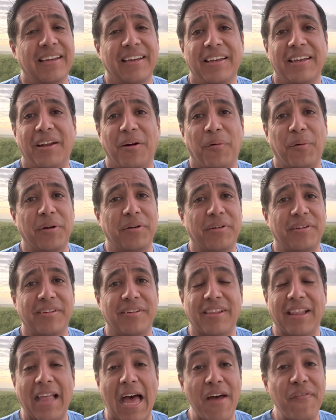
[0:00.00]
you know, we were
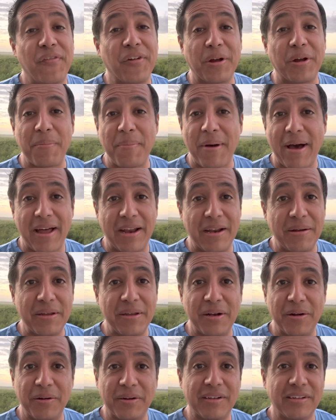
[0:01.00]
just laughing about it, you
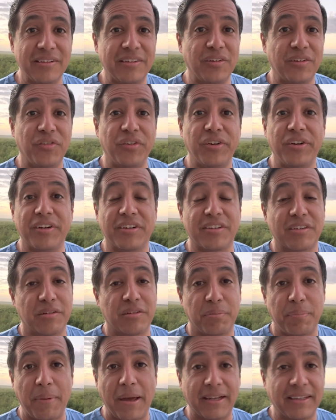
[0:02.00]
know, because if you're
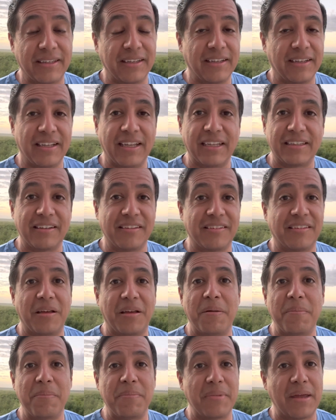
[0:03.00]
expecting like this
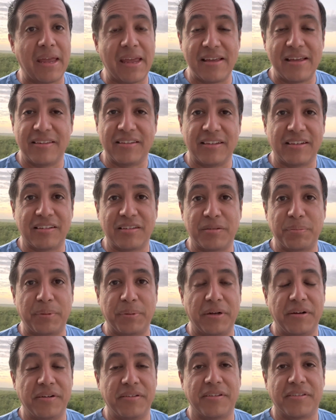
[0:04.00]
amazing
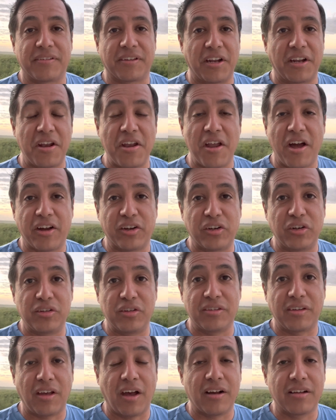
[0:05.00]
experience that's going to knock your
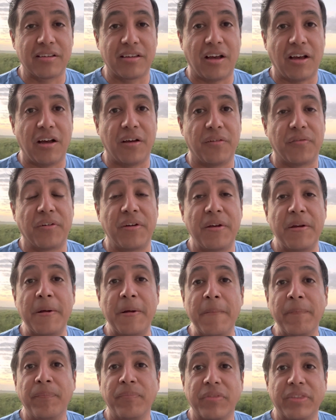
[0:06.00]
socks off,
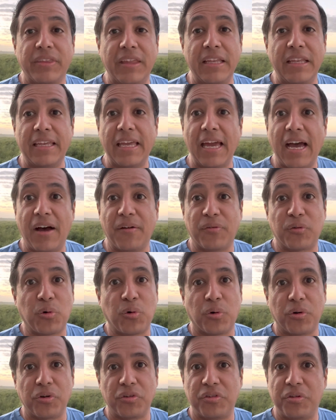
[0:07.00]
then yeah, of
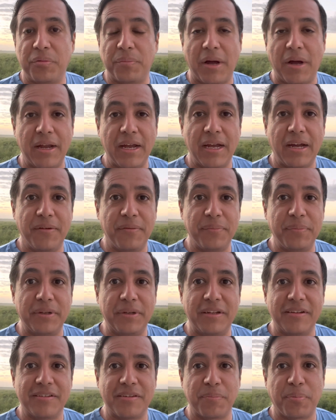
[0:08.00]
course you might be
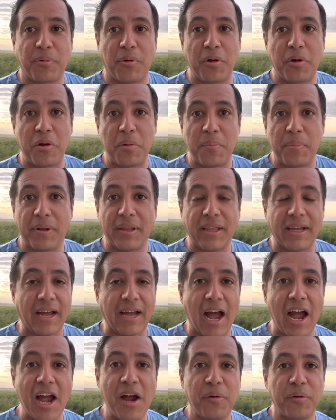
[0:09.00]
disappointed. But like,
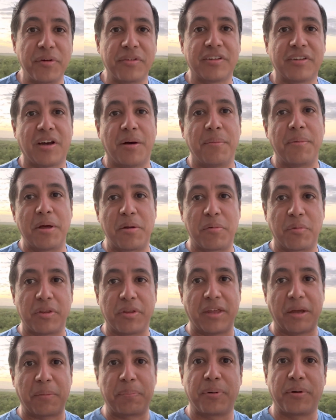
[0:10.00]
I always come in with
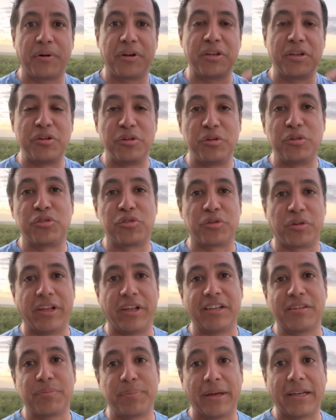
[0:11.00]
like pretty neutral
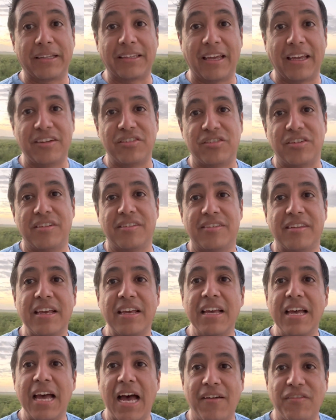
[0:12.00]
expectations,
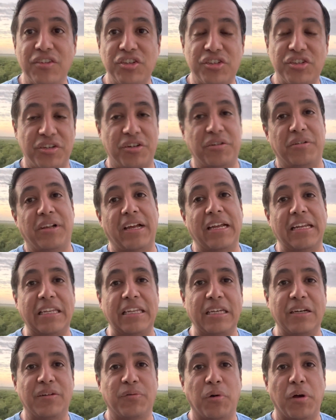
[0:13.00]
have a general
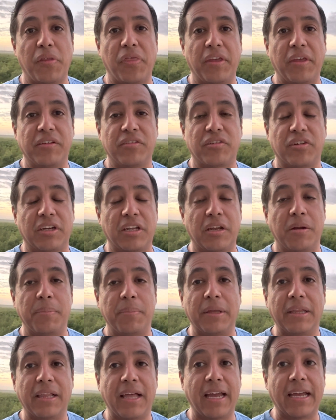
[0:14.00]
idea of what things are going to
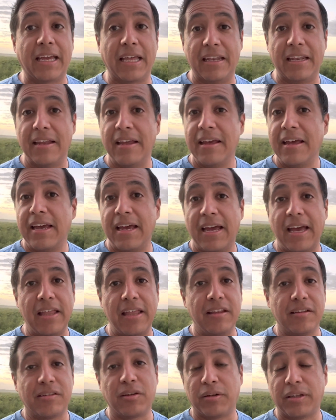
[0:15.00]
be like. And
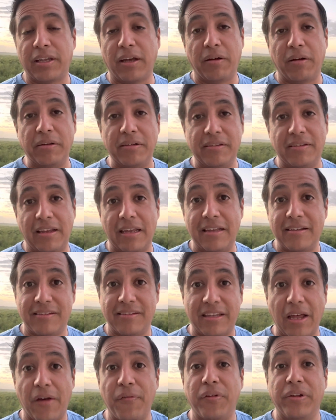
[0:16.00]
this hotel has
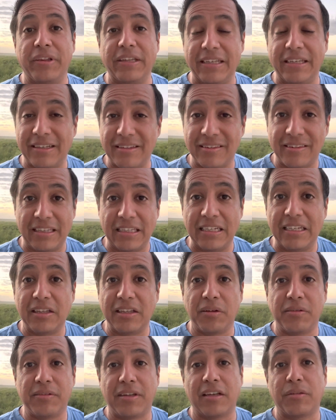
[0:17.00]
definitely exceeded
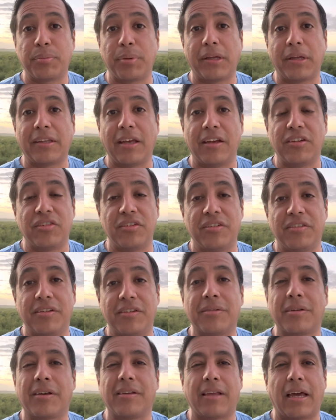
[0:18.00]
those expectations
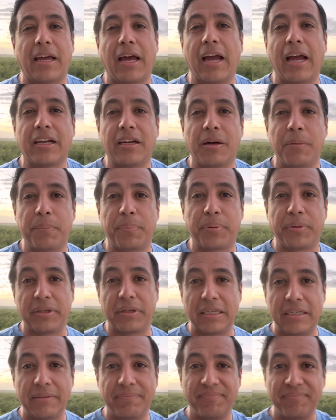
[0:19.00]
just because I come
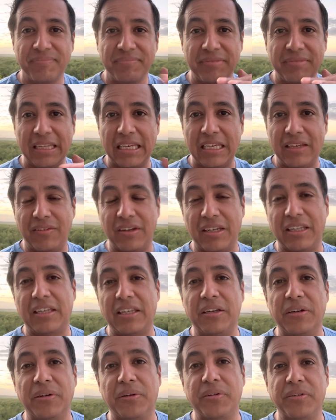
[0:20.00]
pretty even
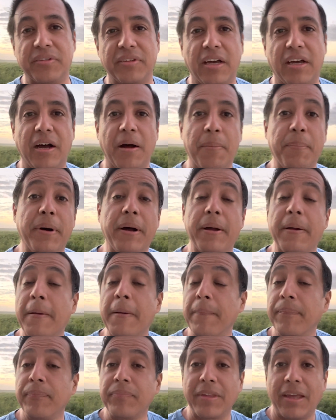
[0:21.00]
keels. But
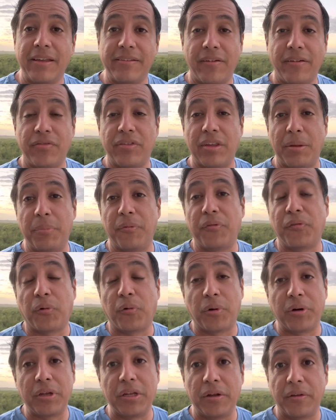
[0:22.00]
as I've said
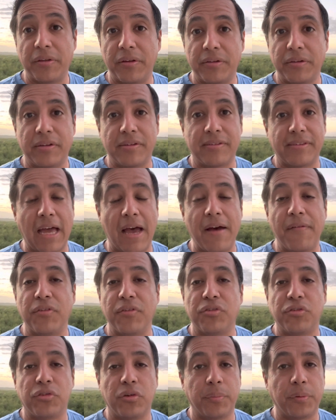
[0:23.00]
before, you know, the staff is
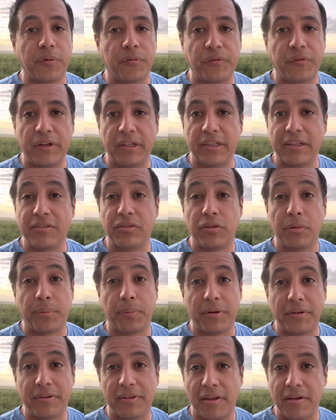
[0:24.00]
super friendly, super
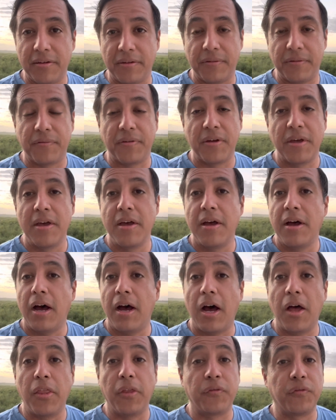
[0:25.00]
attentive.
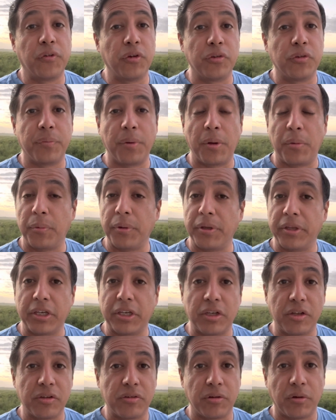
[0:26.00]
The food's been really
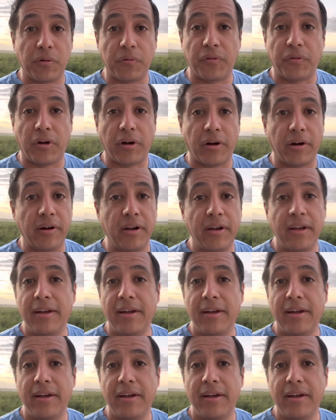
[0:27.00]
good so far.